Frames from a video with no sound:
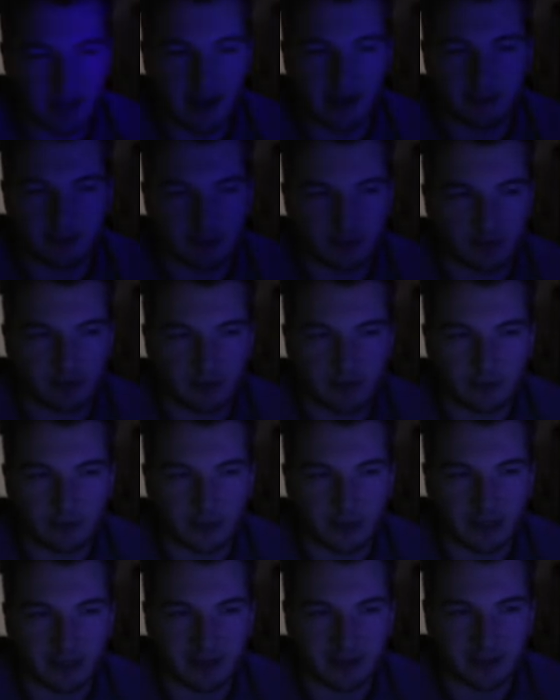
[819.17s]
absolutely
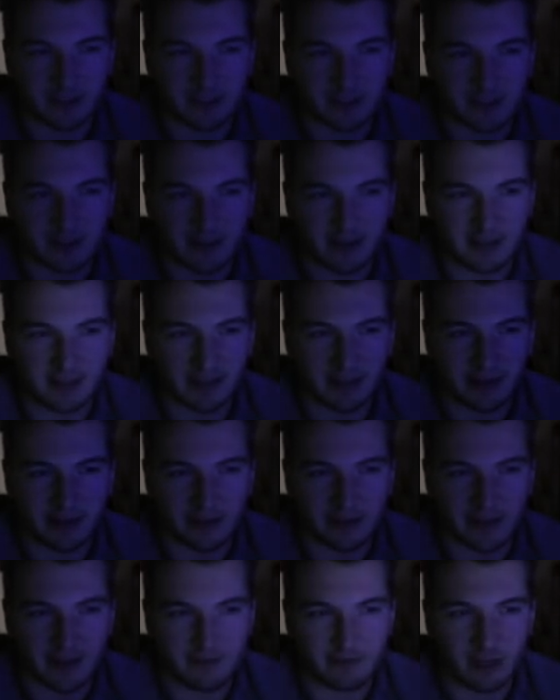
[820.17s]
ridiculous. Like,
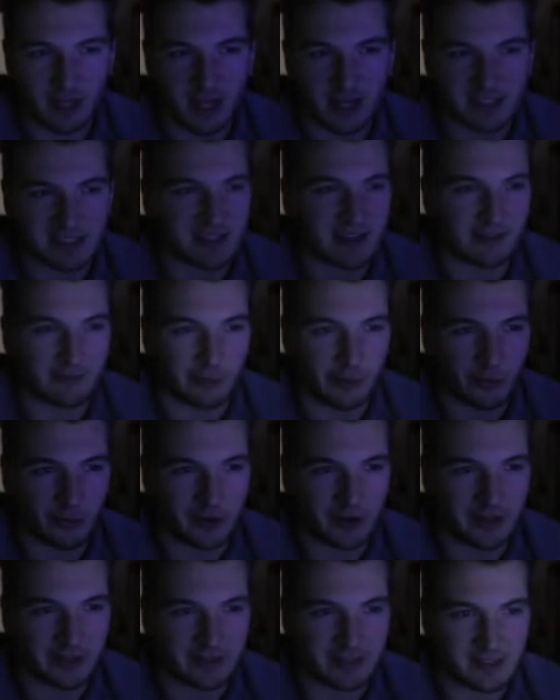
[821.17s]
they, they've lost
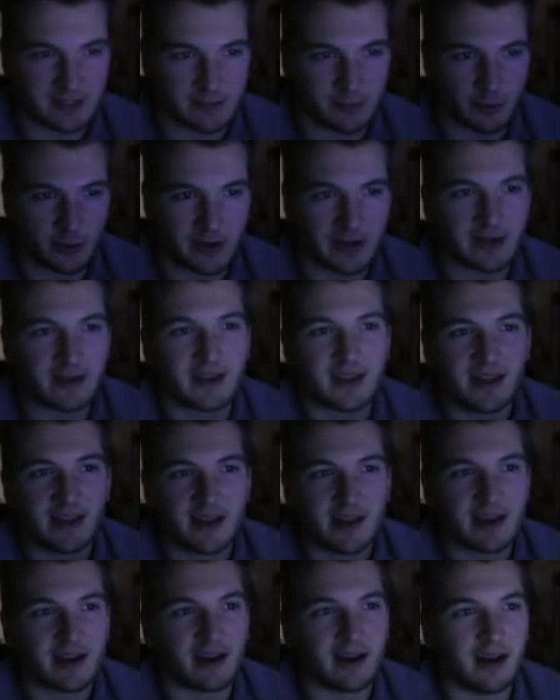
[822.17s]
everyone at this point.
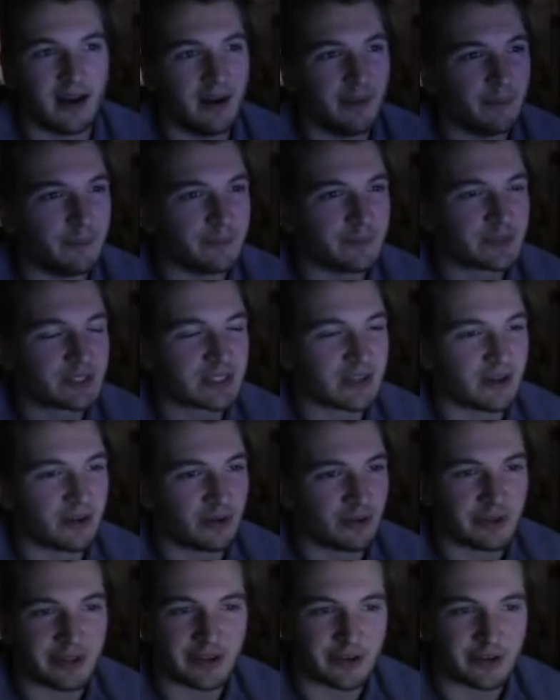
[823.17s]
Um, so